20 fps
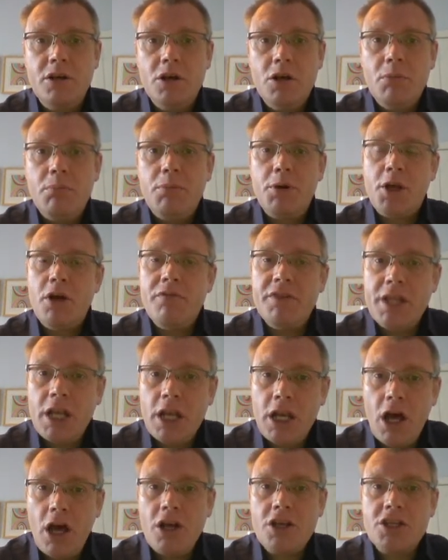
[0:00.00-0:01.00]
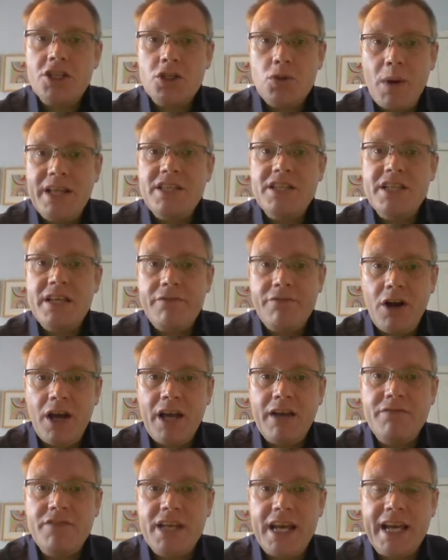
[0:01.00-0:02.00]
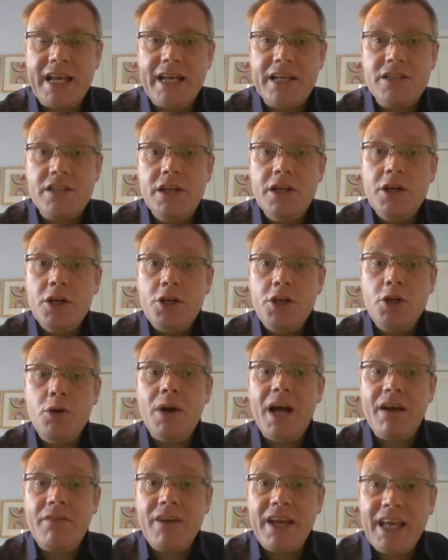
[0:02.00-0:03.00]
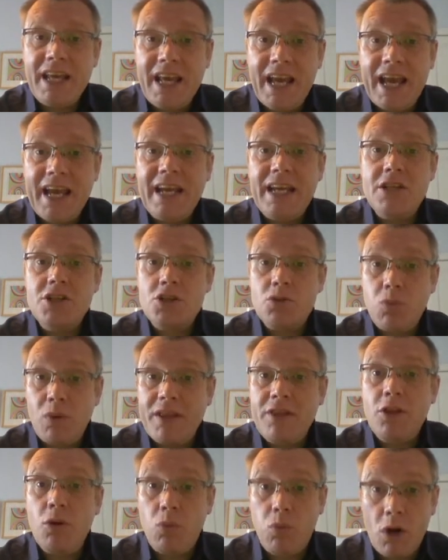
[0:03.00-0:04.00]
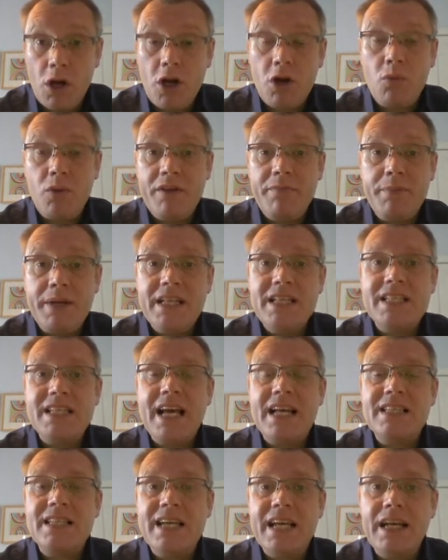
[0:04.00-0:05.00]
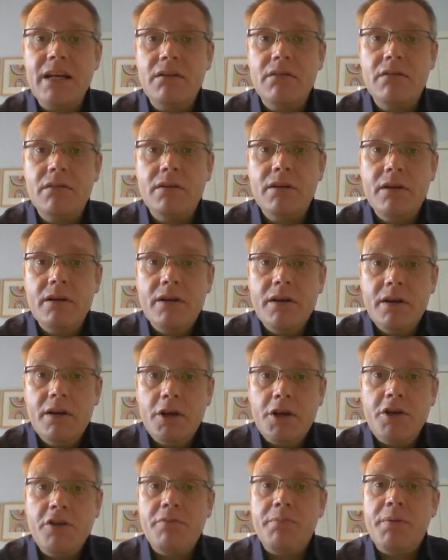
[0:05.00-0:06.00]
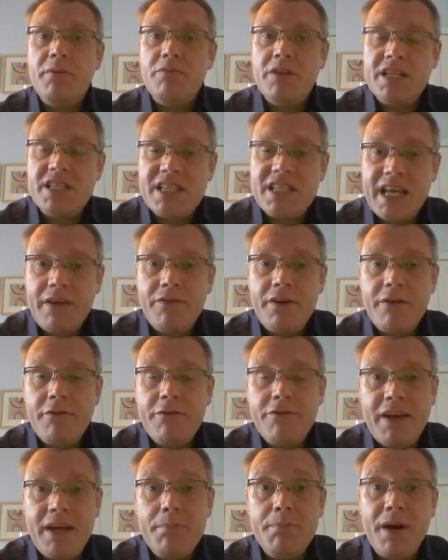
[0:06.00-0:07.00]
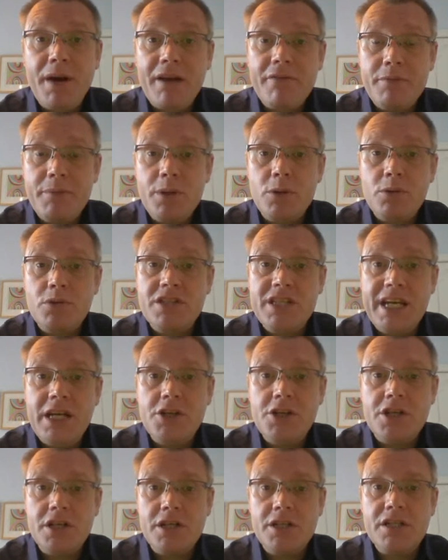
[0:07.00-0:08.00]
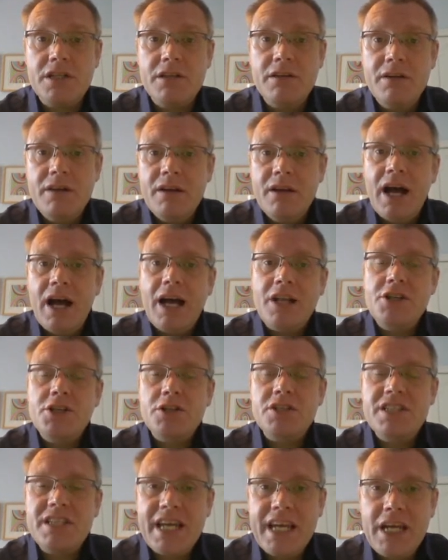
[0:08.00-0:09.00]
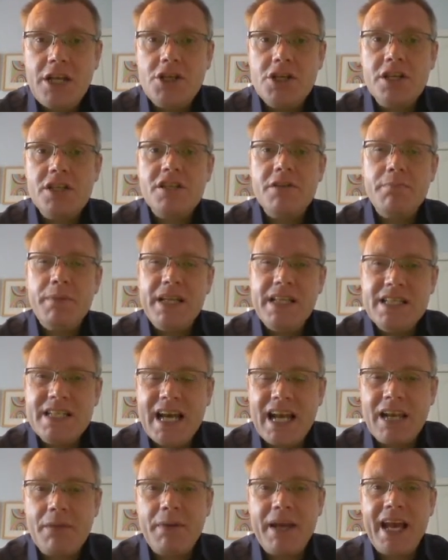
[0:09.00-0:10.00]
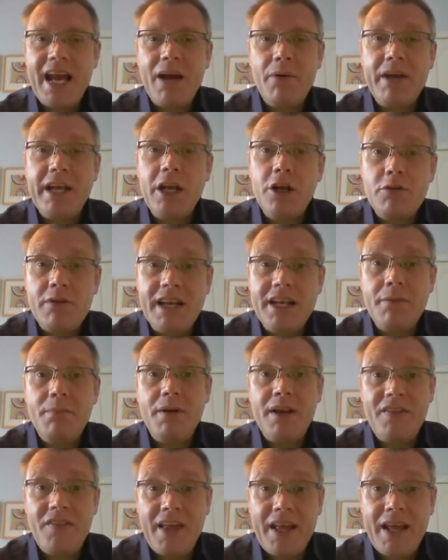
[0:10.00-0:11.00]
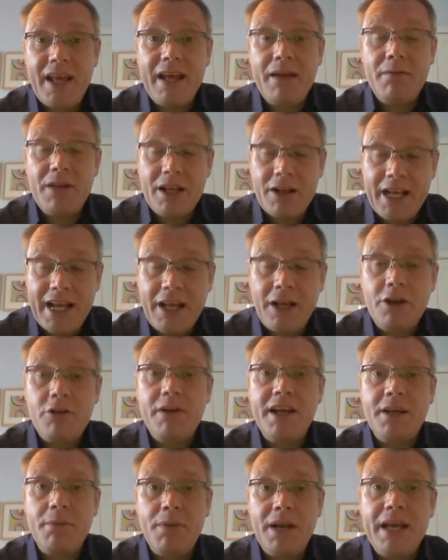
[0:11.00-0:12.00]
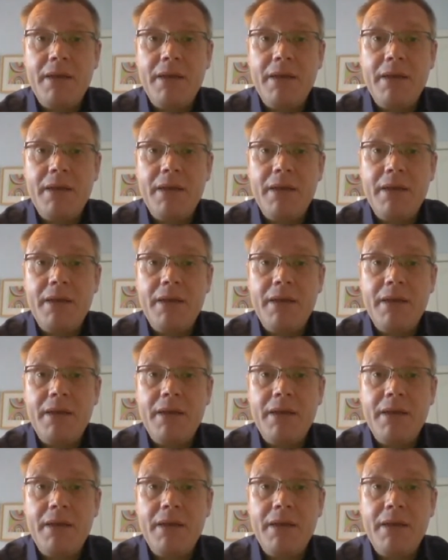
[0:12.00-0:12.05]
But over the last 25 days, you have engaged with the work we've been setting. You've been receiving feedback from your teachers and your teachers have been telling me how incredibly they, in, incredibly